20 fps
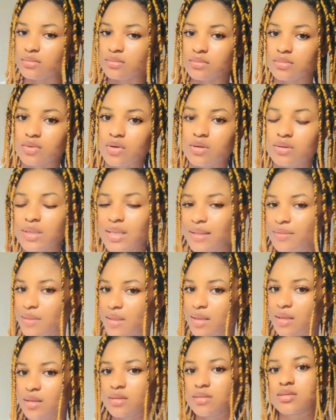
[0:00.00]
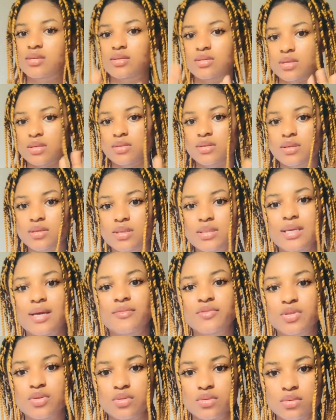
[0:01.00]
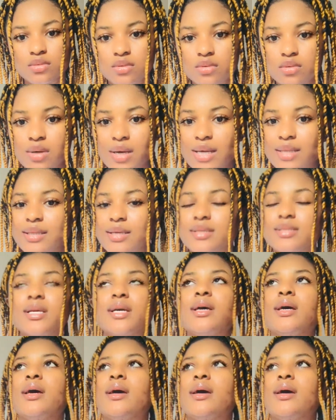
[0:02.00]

and other things. Just have to look at that.